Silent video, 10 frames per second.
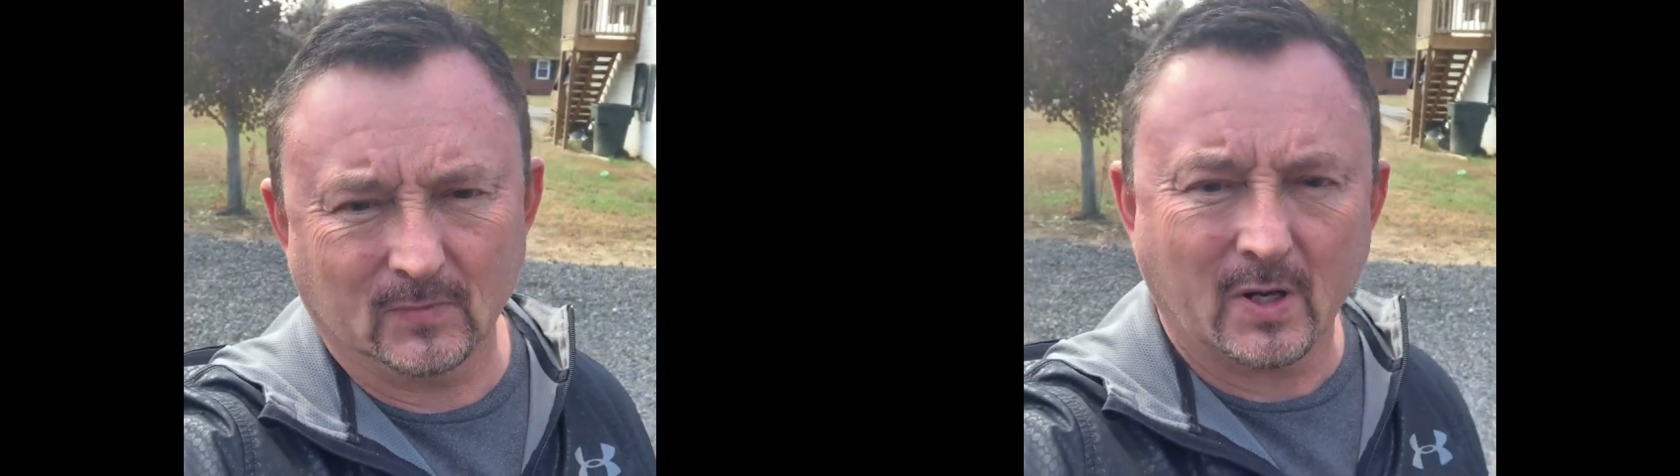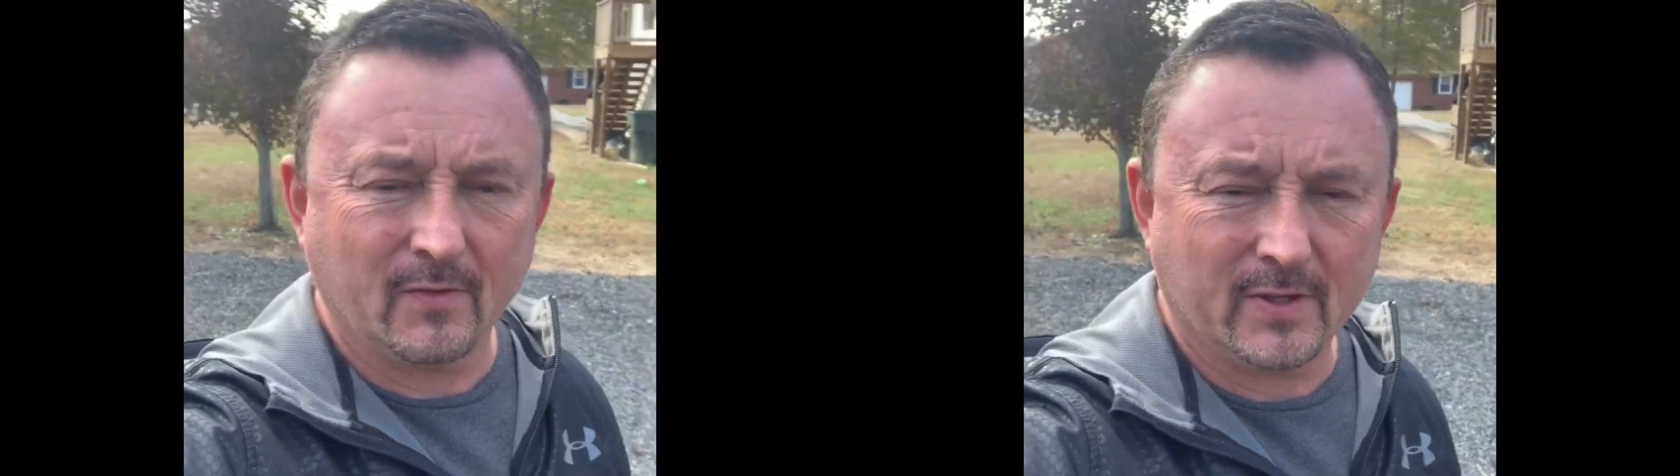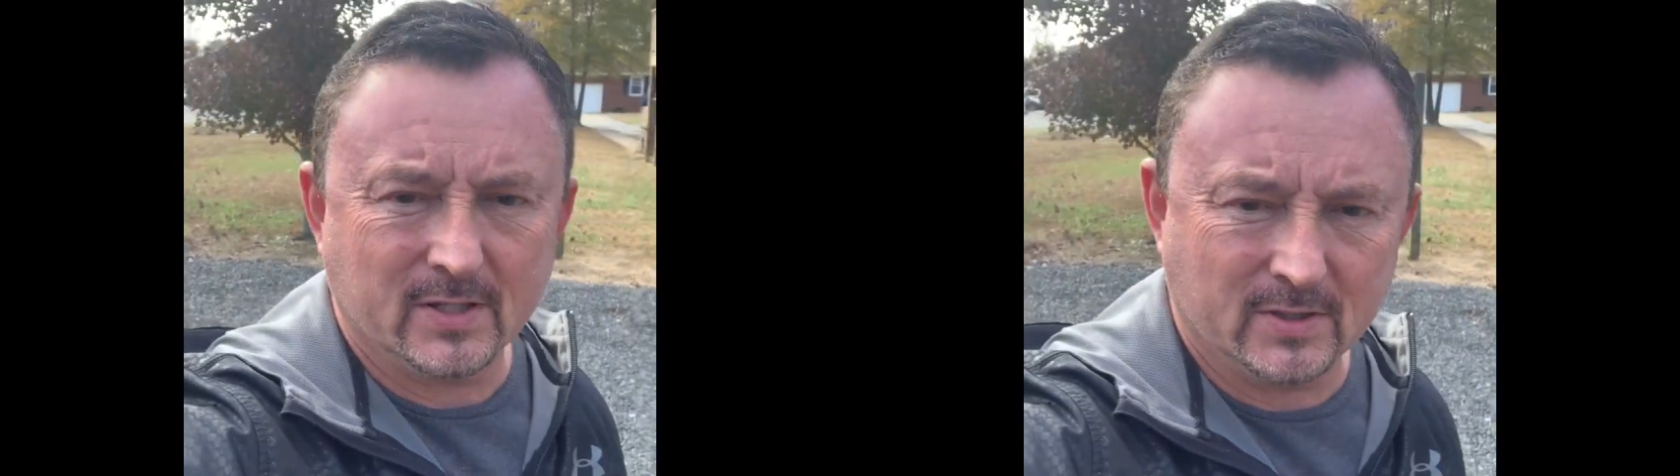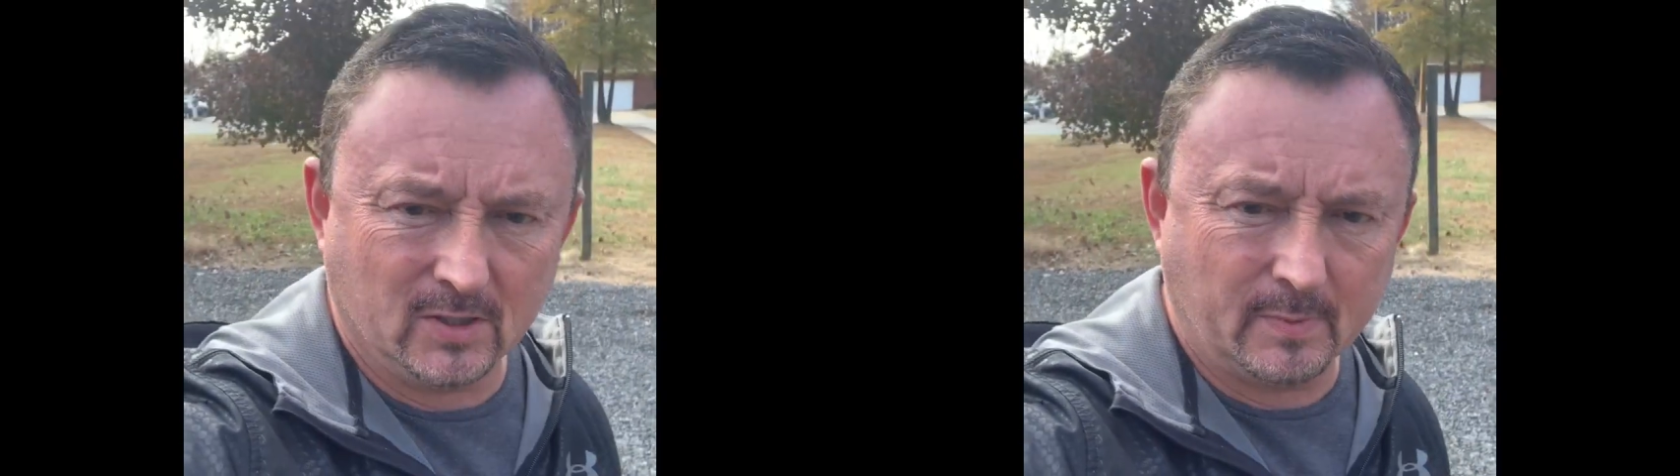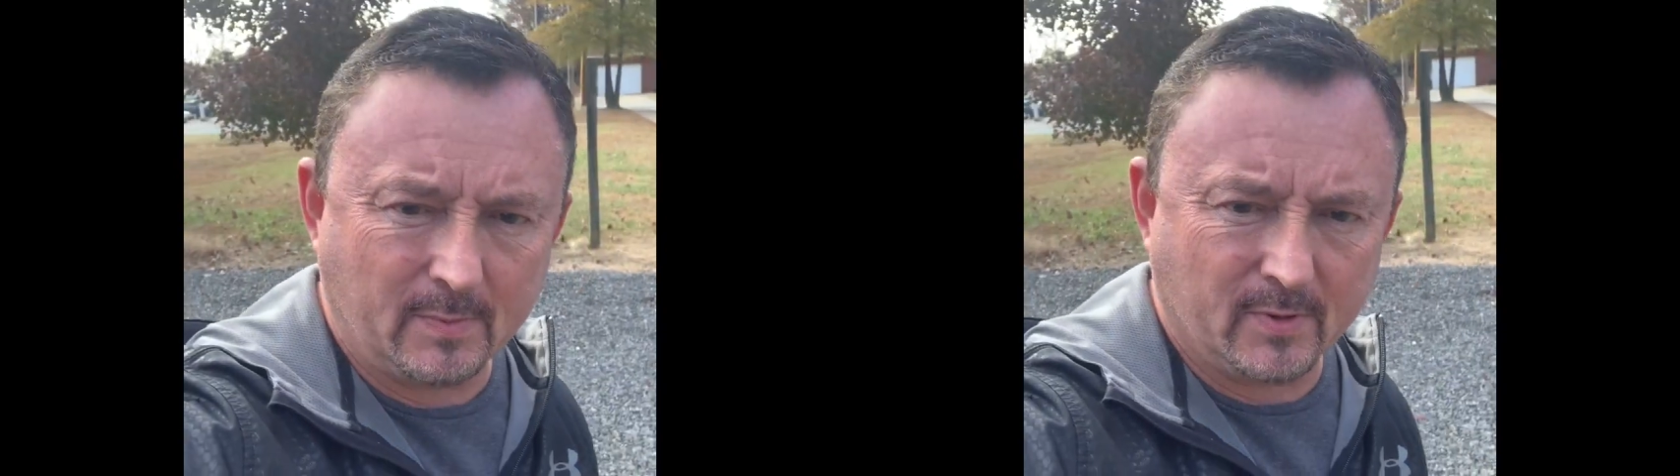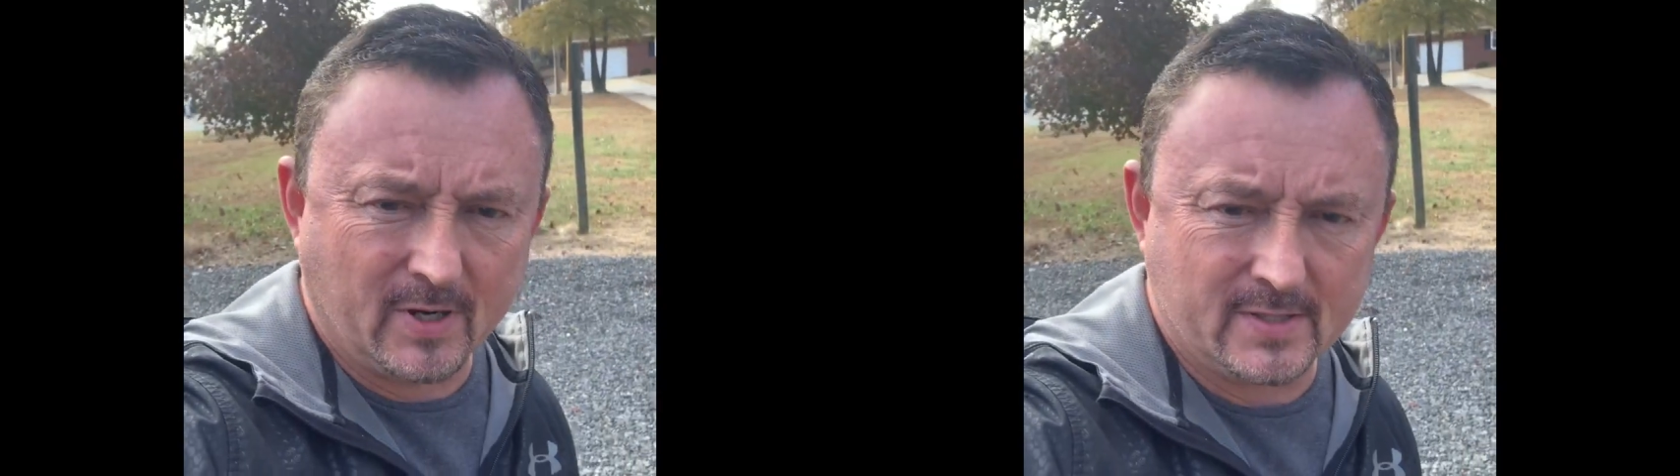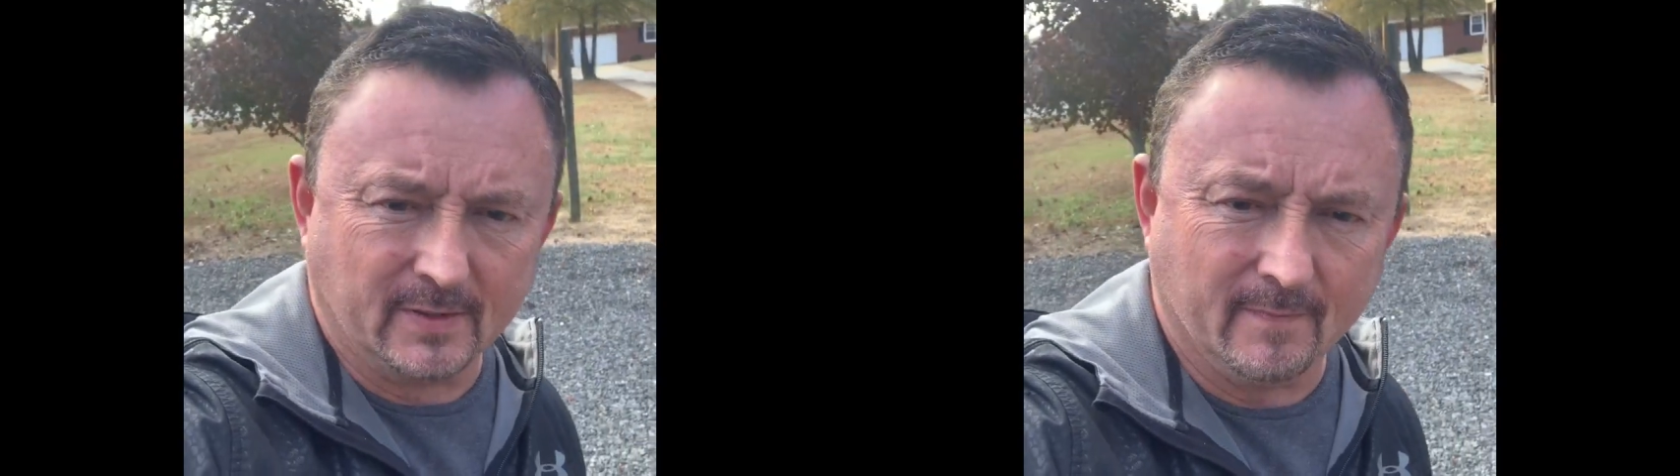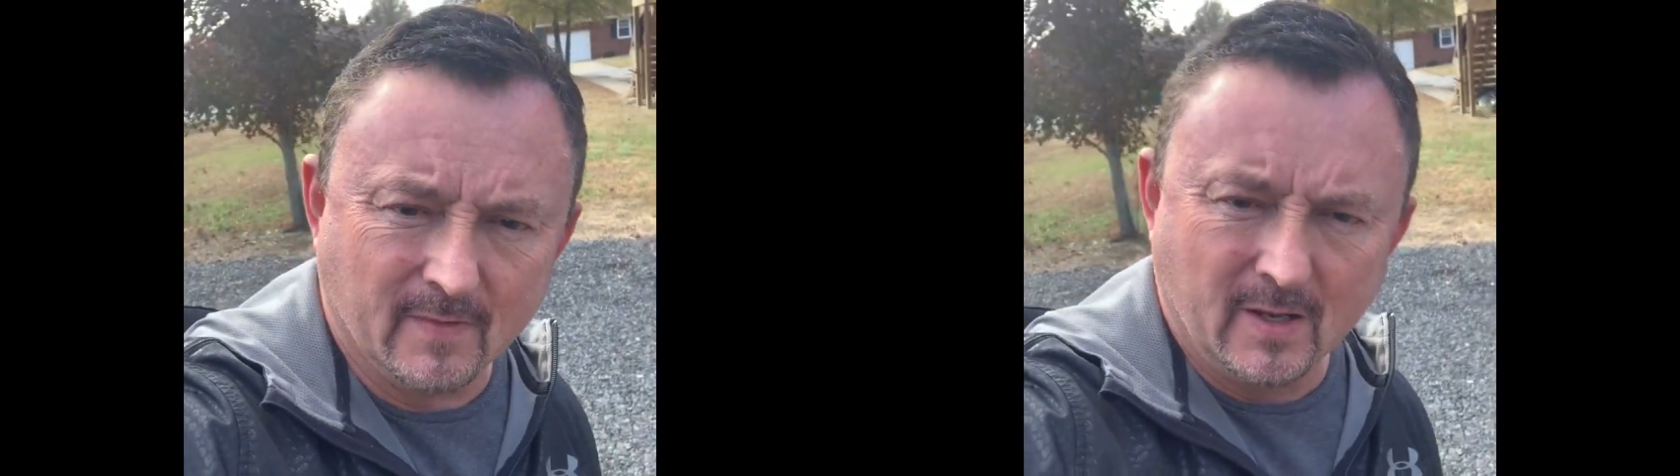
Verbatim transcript: everything seems to be progressing.